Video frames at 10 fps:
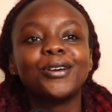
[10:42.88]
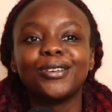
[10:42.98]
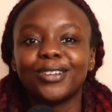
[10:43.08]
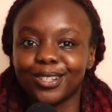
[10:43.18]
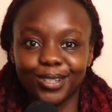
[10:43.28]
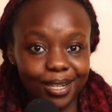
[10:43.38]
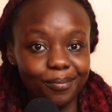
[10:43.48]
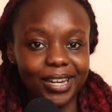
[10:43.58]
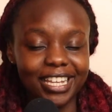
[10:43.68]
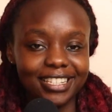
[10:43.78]
you're so
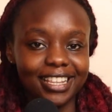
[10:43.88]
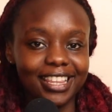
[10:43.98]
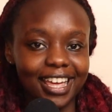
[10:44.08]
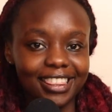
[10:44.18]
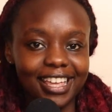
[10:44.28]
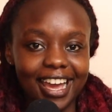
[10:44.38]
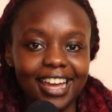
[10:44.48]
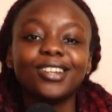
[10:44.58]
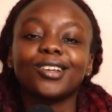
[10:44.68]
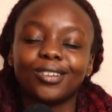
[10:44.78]
surprised that they're there
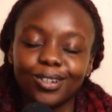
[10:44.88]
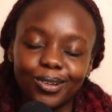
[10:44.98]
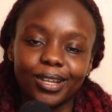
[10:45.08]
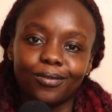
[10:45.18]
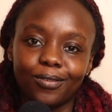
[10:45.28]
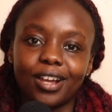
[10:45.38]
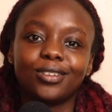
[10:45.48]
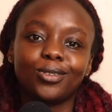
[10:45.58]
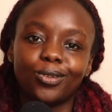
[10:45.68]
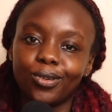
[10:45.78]
and you're looking
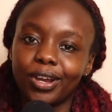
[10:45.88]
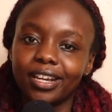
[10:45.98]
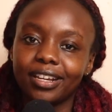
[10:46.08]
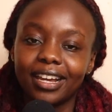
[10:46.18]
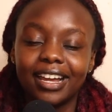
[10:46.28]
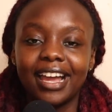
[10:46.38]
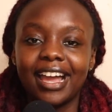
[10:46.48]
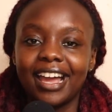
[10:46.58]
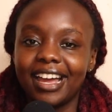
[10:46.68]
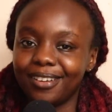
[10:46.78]
forward to going
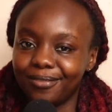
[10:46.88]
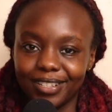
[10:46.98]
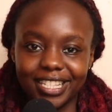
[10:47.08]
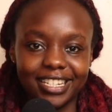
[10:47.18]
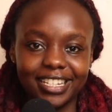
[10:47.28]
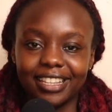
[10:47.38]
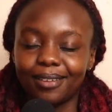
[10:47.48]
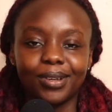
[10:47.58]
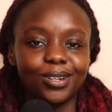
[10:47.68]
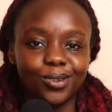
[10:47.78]
and visiting
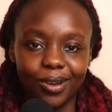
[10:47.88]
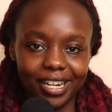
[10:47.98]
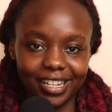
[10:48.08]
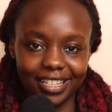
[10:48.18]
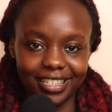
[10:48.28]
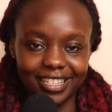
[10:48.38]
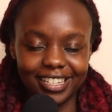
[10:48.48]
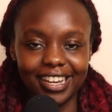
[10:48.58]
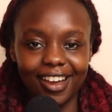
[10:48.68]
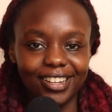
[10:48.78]
them and touring and
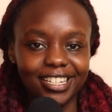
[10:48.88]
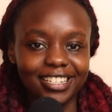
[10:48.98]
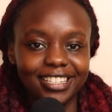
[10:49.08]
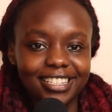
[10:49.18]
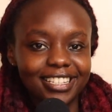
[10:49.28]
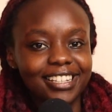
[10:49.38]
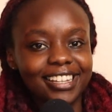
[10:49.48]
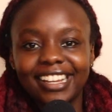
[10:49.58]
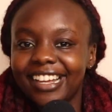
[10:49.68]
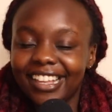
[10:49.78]
seeing how it is.
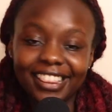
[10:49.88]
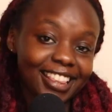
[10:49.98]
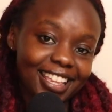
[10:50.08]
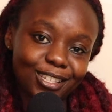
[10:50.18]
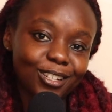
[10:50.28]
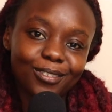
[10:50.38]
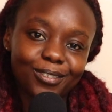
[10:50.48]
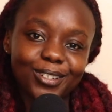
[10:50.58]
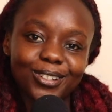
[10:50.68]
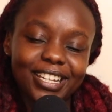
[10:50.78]
That's all
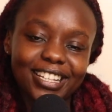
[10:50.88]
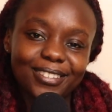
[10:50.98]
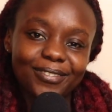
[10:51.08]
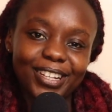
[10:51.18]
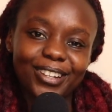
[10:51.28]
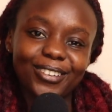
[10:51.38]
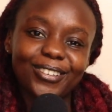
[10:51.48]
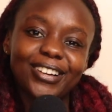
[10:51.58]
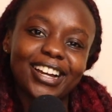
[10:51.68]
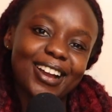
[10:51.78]
for today's
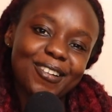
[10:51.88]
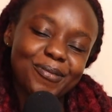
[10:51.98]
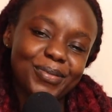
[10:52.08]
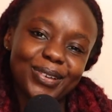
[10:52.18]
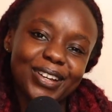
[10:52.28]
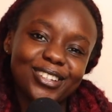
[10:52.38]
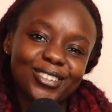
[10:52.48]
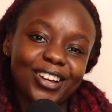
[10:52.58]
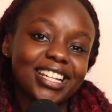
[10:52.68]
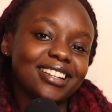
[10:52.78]
video. Hope you
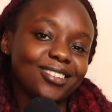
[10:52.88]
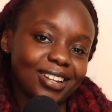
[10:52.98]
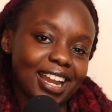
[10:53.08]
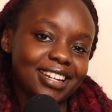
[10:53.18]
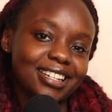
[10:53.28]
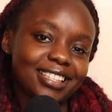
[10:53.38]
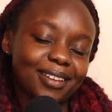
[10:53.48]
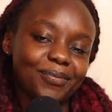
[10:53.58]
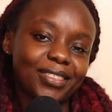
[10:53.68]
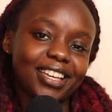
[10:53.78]
enjoyed and you learned
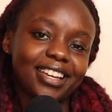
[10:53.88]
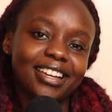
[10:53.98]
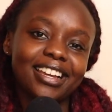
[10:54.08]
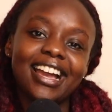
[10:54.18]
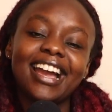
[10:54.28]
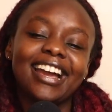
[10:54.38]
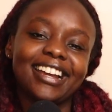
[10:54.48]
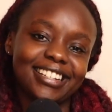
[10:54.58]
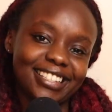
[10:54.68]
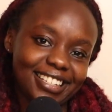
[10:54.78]
something,
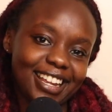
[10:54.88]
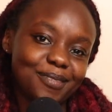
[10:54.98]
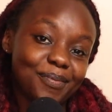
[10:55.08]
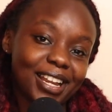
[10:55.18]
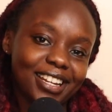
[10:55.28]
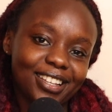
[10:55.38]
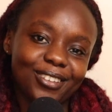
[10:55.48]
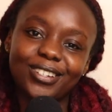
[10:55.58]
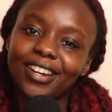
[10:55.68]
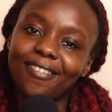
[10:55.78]
and start planning
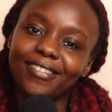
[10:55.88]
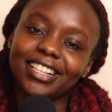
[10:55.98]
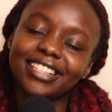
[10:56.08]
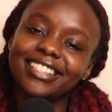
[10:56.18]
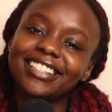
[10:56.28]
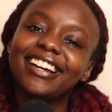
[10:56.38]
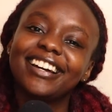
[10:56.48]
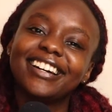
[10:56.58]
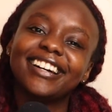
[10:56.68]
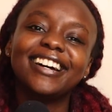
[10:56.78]
your travels.
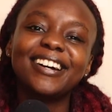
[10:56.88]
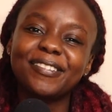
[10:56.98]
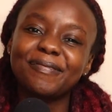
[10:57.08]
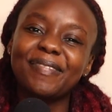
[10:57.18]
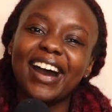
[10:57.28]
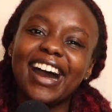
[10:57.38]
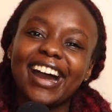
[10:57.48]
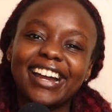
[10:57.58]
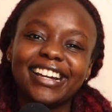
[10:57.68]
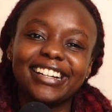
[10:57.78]

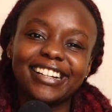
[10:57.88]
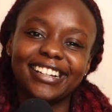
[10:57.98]
Bye.